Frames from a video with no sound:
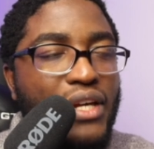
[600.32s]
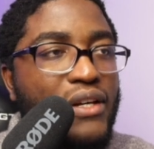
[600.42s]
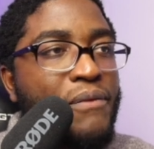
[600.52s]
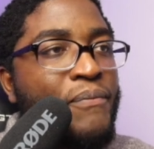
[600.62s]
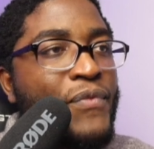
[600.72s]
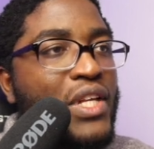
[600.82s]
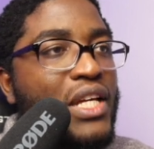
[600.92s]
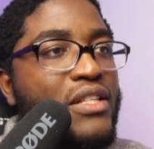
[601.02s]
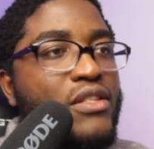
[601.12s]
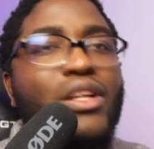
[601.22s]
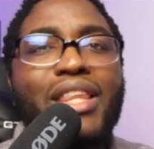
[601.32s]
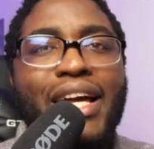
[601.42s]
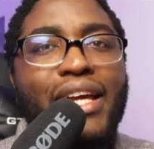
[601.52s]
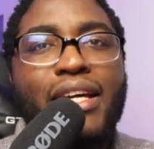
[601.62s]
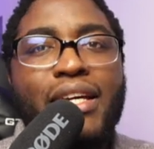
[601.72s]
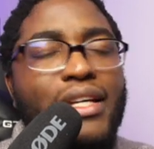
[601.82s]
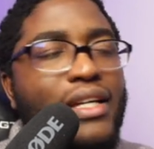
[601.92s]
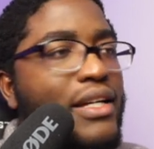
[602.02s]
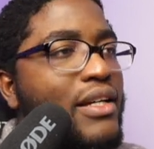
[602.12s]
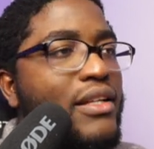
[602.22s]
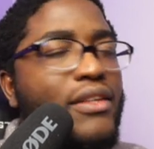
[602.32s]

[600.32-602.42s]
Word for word: here. It's not like uh,